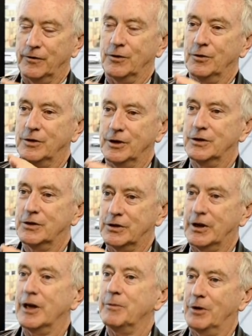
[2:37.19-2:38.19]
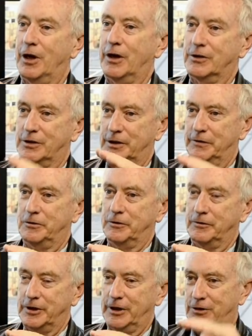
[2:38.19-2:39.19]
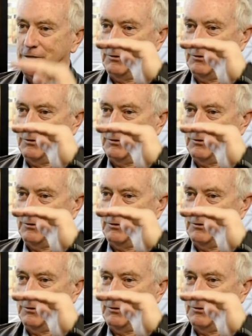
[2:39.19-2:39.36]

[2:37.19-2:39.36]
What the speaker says: if you did stabilise the level of debt,